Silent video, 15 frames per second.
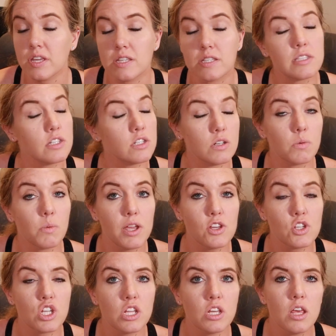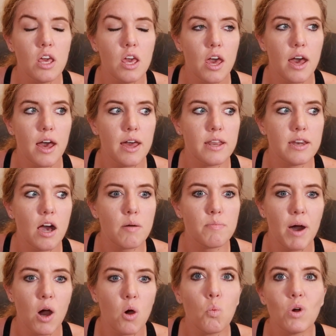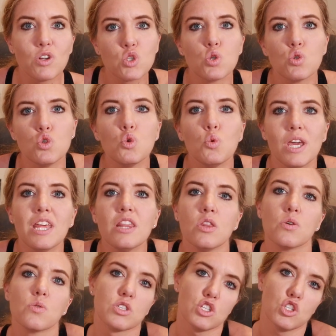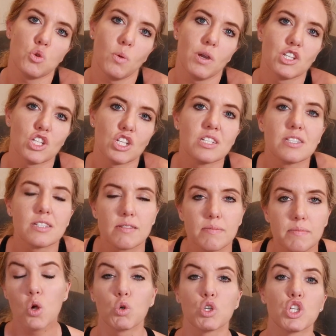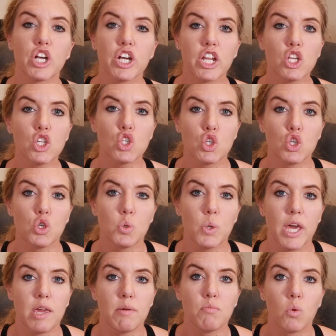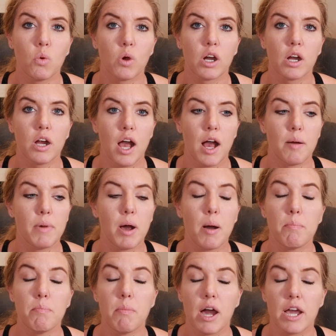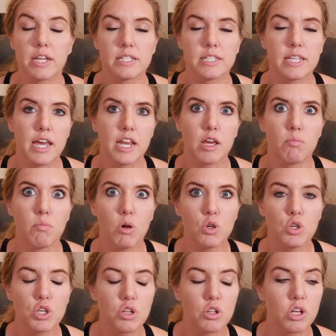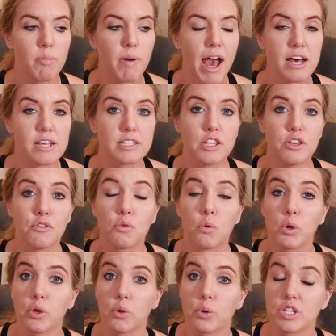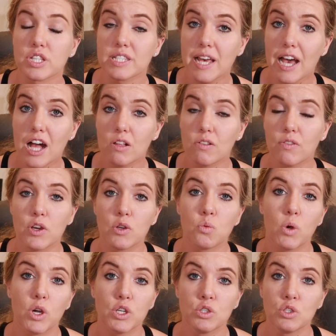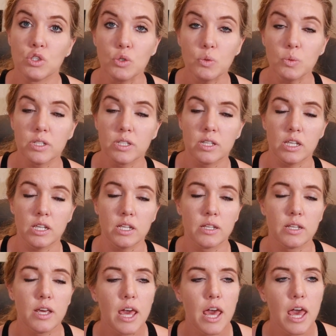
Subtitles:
his situation, and about what to do in those situations. Returning to a more mindset, emotional capacity for yourself and what you will need,